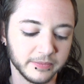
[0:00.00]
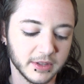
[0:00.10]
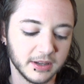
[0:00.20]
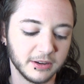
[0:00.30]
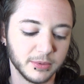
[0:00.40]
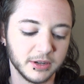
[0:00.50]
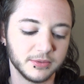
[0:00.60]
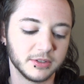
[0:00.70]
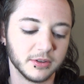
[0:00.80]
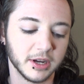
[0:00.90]
And everybody
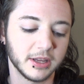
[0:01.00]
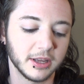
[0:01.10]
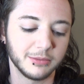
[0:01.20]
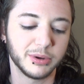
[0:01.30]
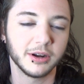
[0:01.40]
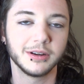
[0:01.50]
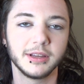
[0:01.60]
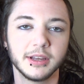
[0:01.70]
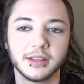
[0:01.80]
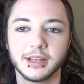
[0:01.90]
was drinking and
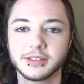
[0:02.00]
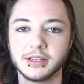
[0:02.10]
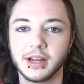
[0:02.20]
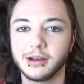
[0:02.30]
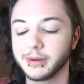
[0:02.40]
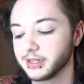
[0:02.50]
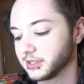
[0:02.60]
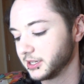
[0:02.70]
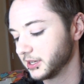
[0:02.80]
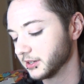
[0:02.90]
partying, and that's not my
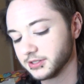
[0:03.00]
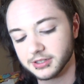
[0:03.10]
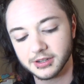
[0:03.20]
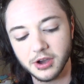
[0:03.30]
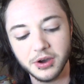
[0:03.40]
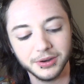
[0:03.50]
scene, so...